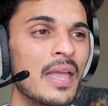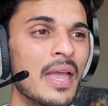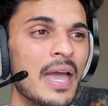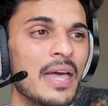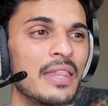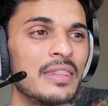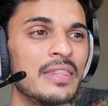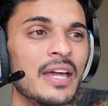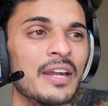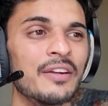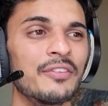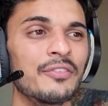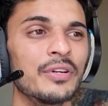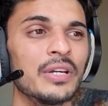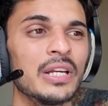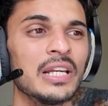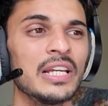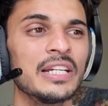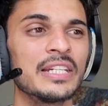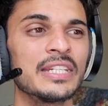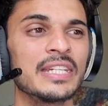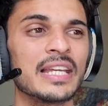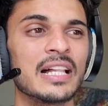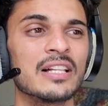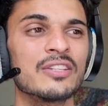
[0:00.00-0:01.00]
and that
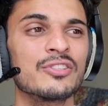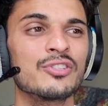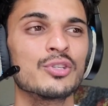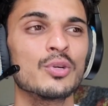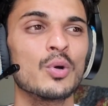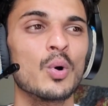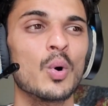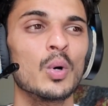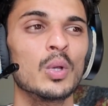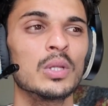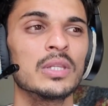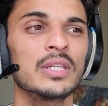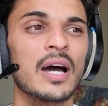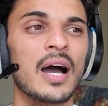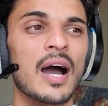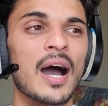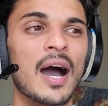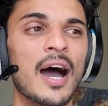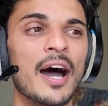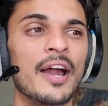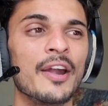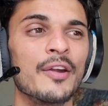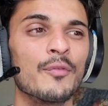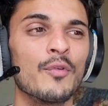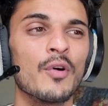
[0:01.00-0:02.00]
really tells you all the
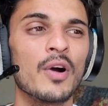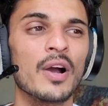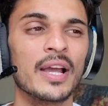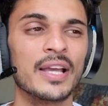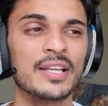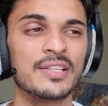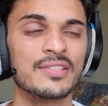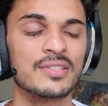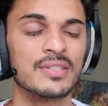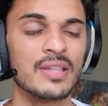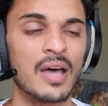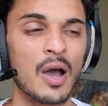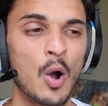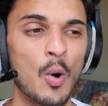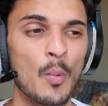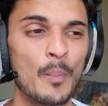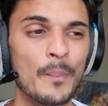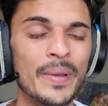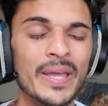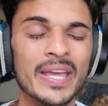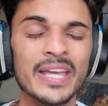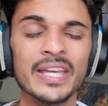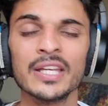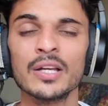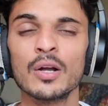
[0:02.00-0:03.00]
hard work is now
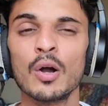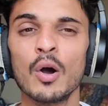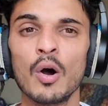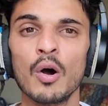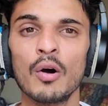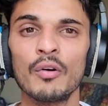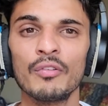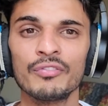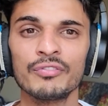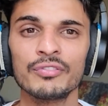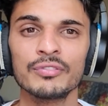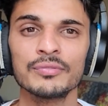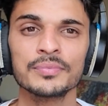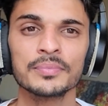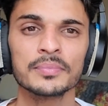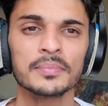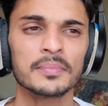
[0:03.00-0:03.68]
paying off,